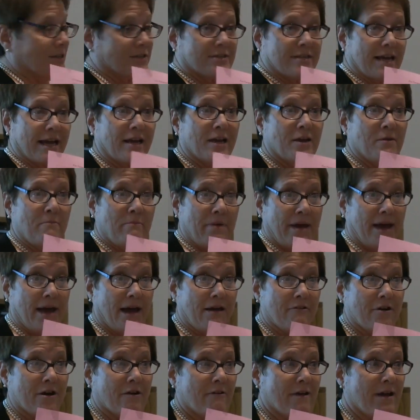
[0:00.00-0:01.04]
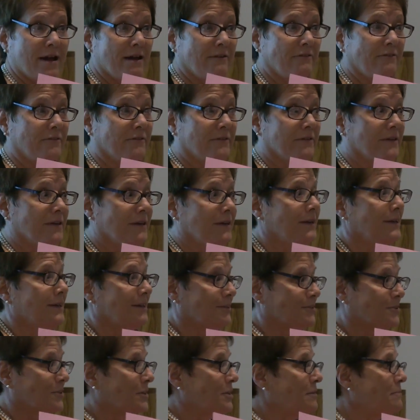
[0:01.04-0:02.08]
The second paragraph
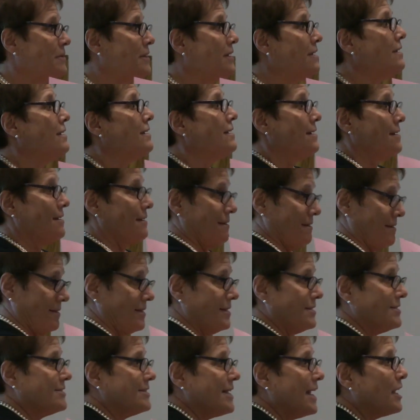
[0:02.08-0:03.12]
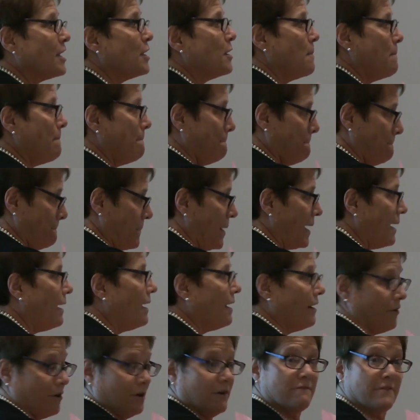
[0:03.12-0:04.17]
is going to be the second
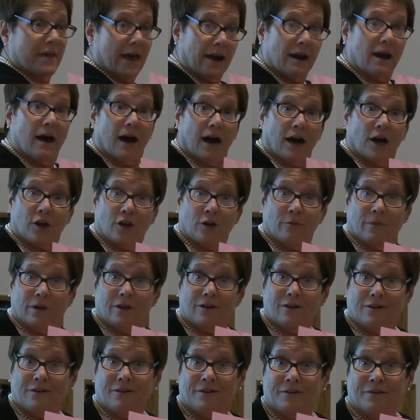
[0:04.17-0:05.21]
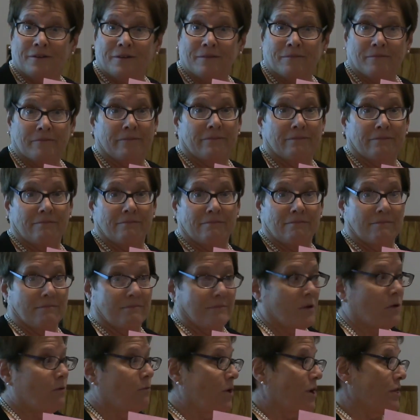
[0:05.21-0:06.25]
part of that argument,
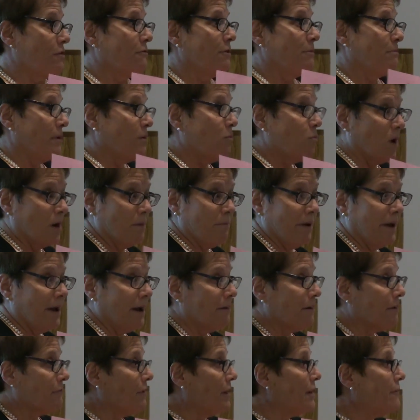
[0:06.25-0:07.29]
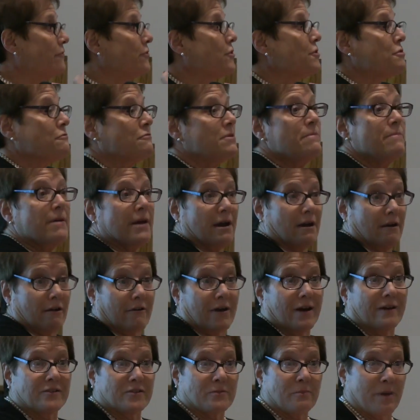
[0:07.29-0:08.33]
whether it be one paragraph or three
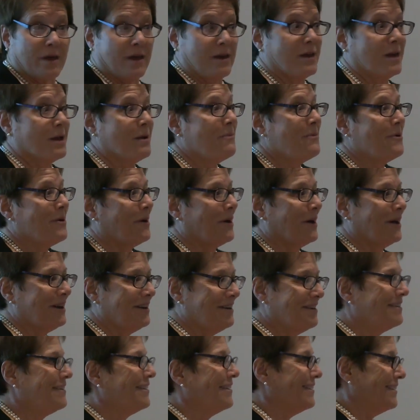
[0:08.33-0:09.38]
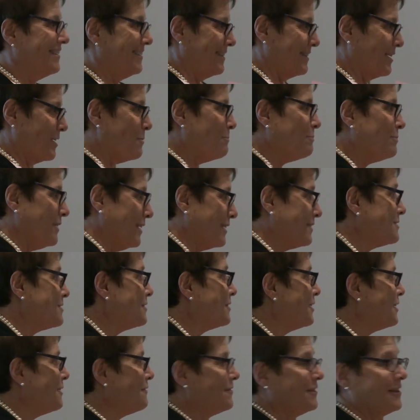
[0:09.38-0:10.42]
paragraphs, depending upon the
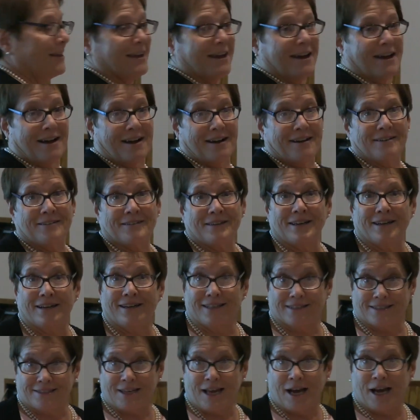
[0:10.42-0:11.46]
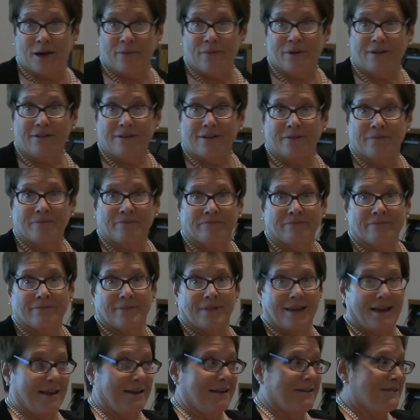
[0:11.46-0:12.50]
complexity of the uh, assignment
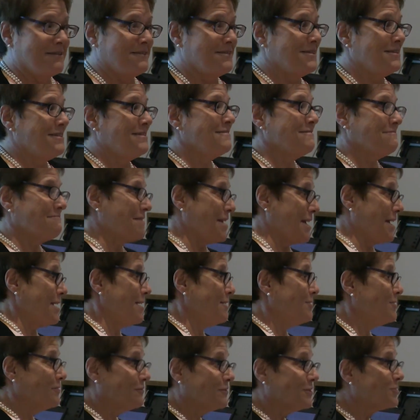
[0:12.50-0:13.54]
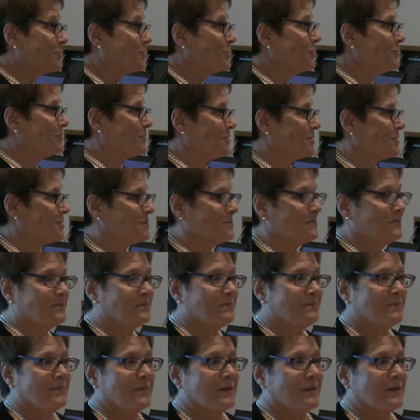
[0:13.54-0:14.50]
and the age of the students.